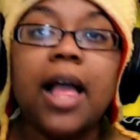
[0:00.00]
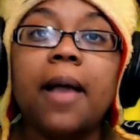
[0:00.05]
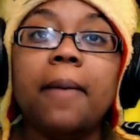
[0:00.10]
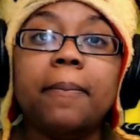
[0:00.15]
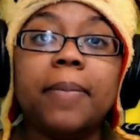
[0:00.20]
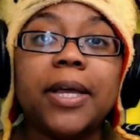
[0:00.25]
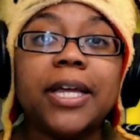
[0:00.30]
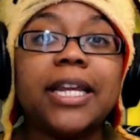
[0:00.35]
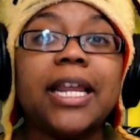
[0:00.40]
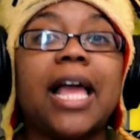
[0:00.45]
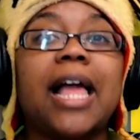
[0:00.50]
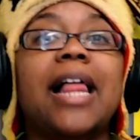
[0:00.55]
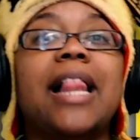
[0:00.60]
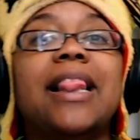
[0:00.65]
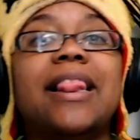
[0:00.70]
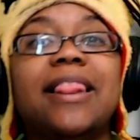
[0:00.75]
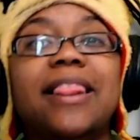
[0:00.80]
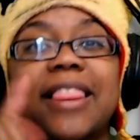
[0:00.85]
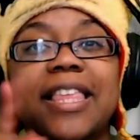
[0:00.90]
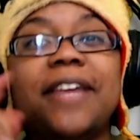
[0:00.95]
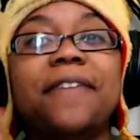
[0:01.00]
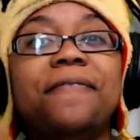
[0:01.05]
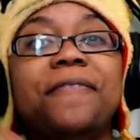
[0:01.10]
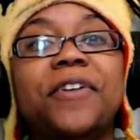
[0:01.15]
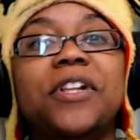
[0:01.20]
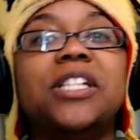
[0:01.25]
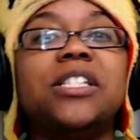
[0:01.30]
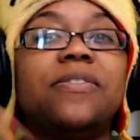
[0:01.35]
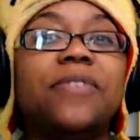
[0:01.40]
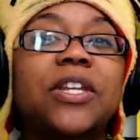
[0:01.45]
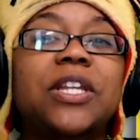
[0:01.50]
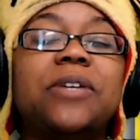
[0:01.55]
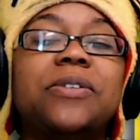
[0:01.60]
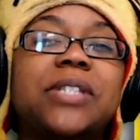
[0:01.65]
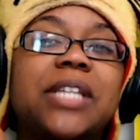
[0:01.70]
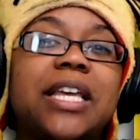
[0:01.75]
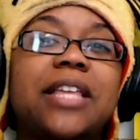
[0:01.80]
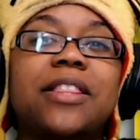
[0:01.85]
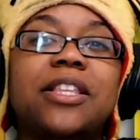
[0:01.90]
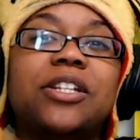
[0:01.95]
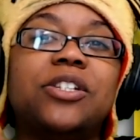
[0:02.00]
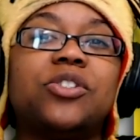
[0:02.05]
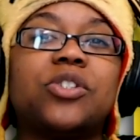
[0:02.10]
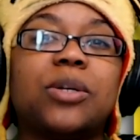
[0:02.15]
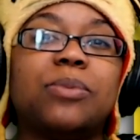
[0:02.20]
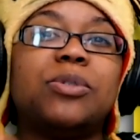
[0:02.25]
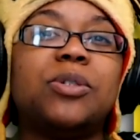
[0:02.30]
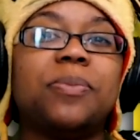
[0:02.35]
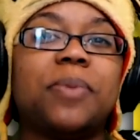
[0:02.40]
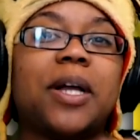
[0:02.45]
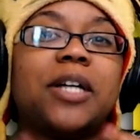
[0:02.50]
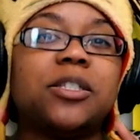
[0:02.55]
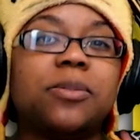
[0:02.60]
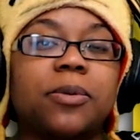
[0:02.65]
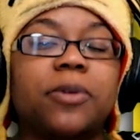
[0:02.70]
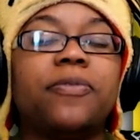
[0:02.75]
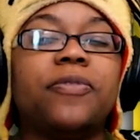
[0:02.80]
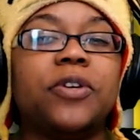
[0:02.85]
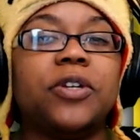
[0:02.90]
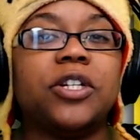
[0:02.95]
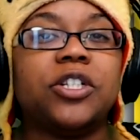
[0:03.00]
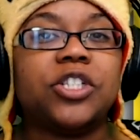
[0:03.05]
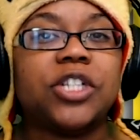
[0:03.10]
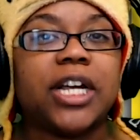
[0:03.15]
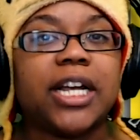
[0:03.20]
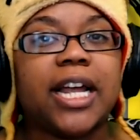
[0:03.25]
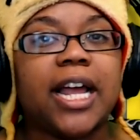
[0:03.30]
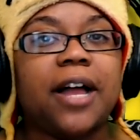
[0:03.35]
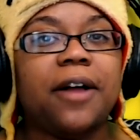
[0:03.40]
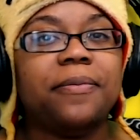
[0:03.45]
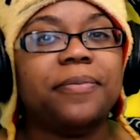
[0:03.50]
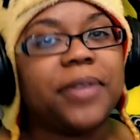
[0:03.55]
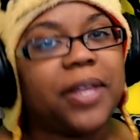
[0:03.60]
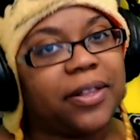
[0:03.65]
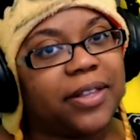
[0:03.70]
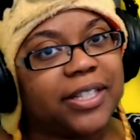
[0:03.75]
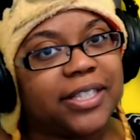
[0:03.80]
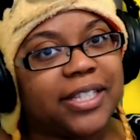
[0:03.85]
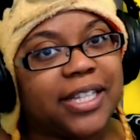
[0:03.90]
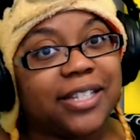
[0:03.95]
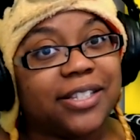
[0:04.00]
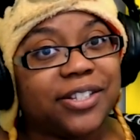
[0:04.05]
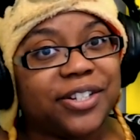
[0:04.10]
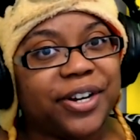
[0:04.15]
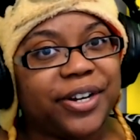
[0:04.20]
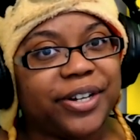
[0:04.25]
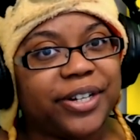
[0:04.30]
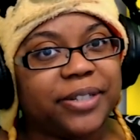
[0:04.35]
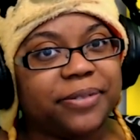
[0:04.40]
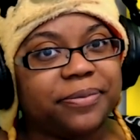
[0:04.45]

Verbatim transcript: But link for this video is in the description box below for you to check out. Now let's get started.